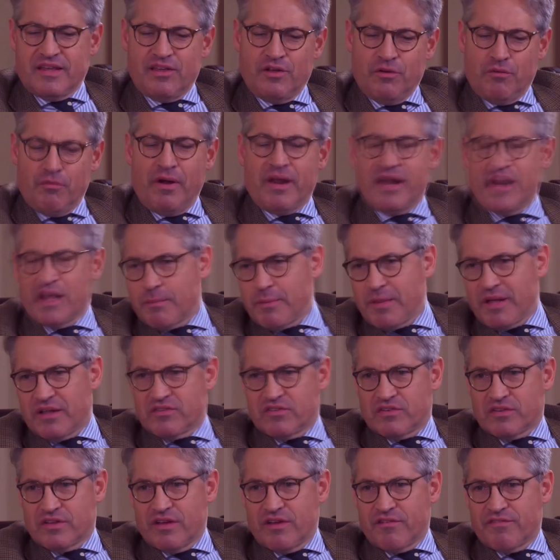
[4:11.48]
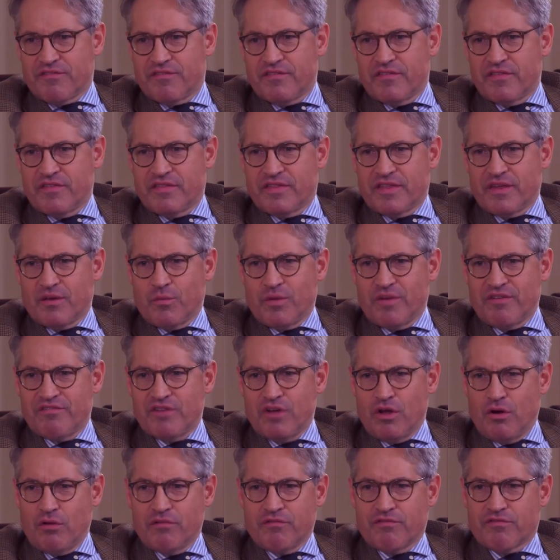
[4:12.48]
that you're writing about stuff that
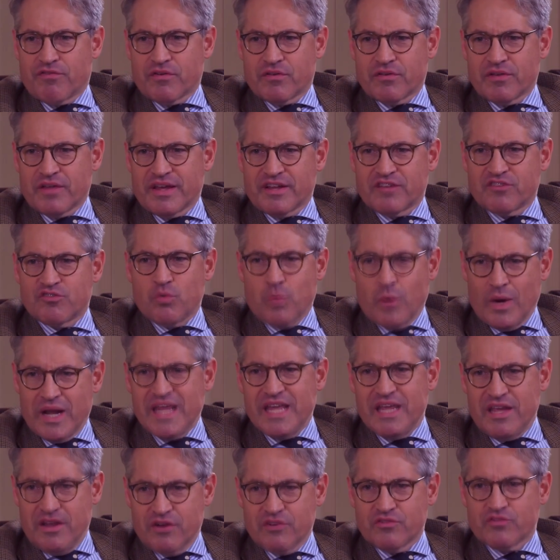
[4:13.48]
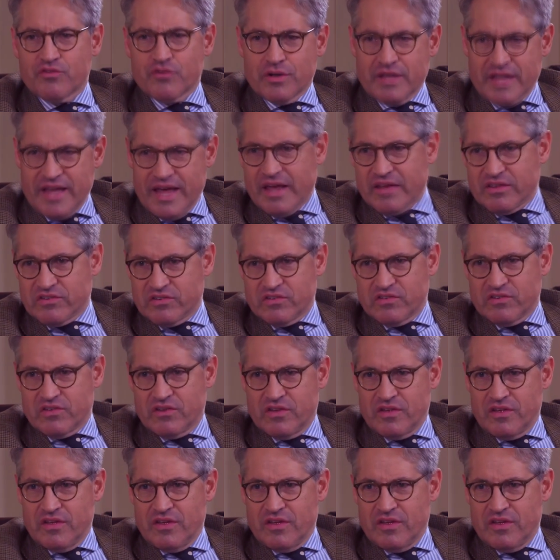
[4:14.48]
we've known for like 20 years or less.